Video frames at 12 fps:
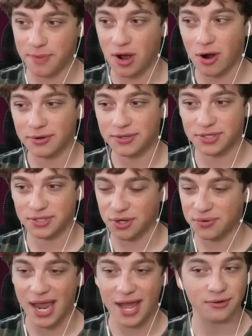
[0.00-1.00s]
parts.
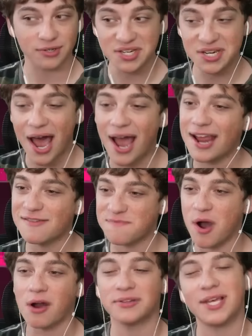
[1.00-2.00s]
So yeah, there's 9
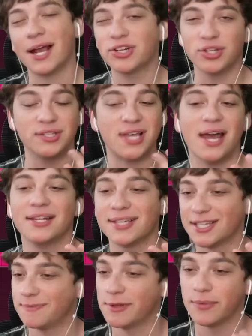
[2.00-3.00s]
parts, actually 10, because
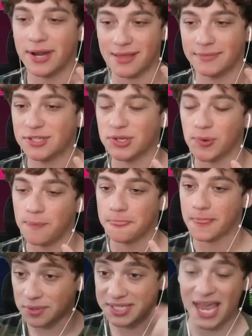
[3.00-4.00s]
I split one of them in 2.
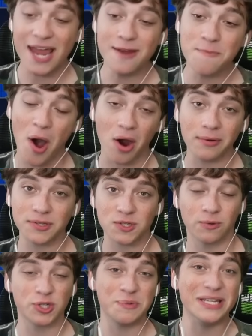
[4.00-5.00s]
So 10
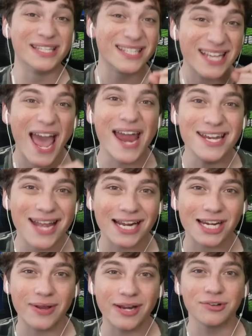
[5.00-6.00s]
parts, which means 10
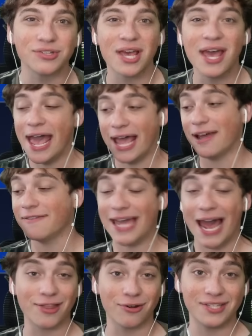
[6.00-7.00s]
decorators, and I've
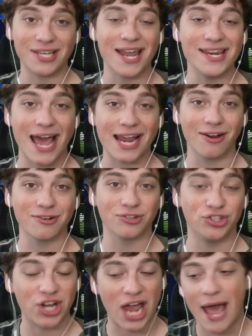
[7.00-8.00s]
gathered 10
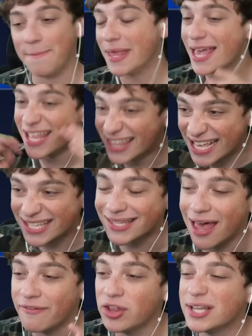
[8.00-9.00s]
decorators in chat. This
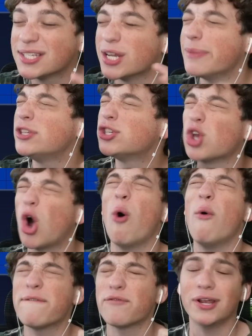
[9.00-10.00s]
level is going to be
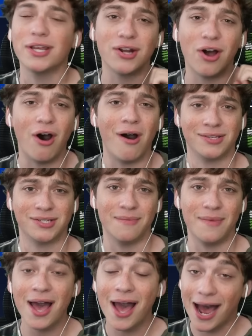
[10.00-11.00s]
so freaking
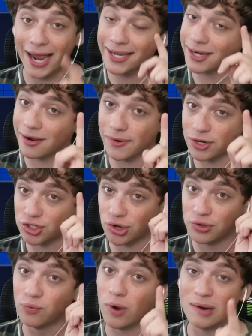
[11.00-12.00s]
awesome. I could already
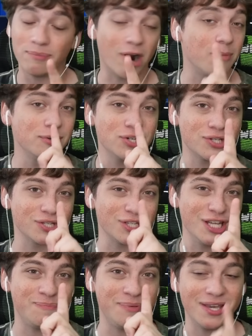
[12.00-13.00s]
show you one part, but just a
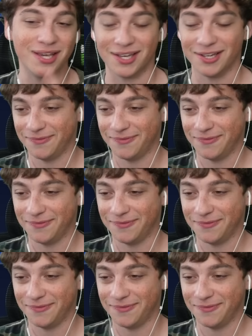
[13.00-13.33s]
sneak peek.